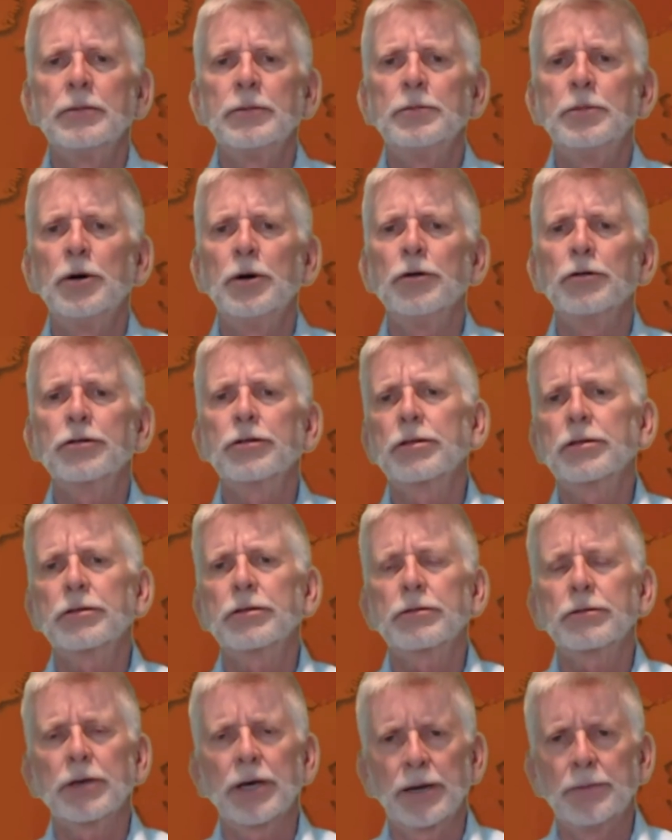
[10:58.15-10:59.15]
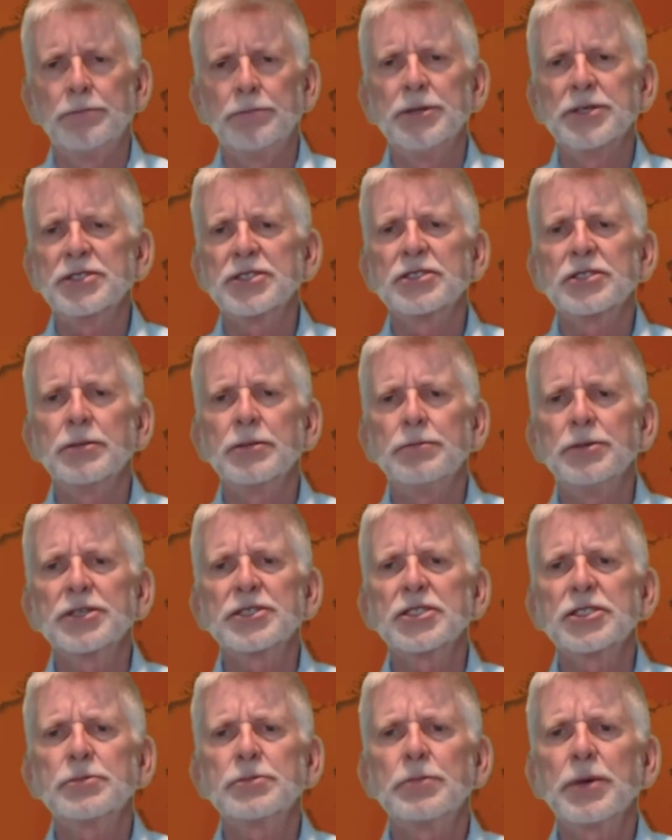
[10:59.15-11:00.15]
both on a business to
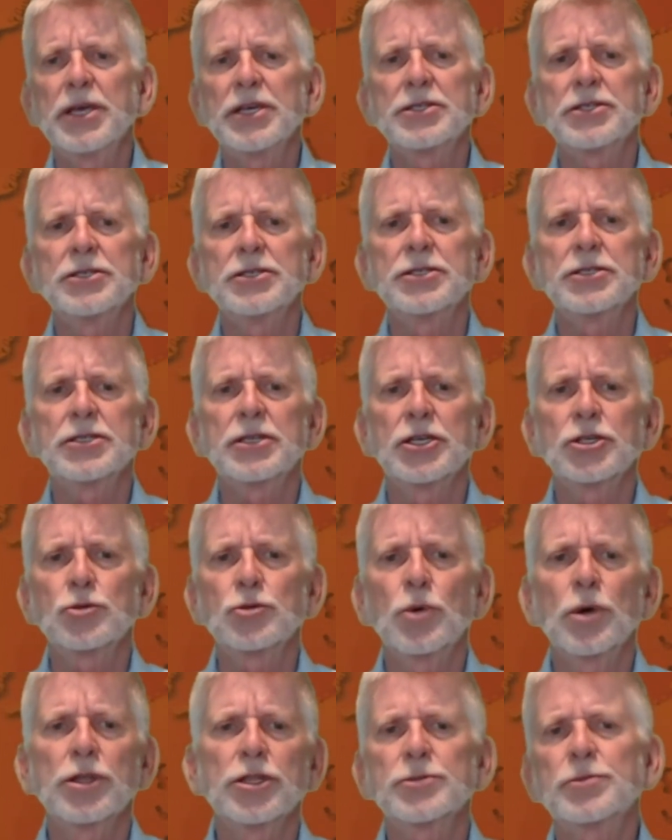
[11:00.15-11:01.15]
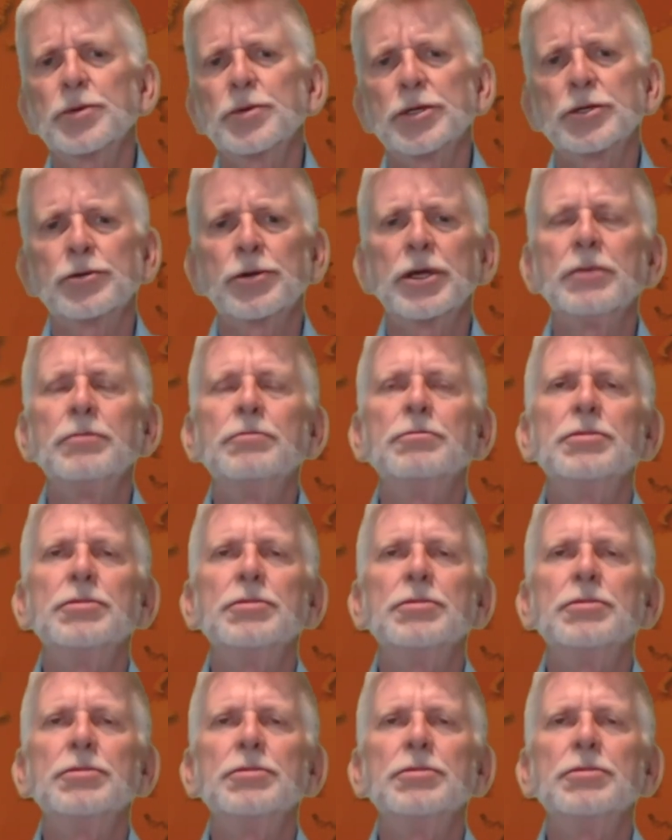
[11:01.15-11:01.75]
business basis as well as between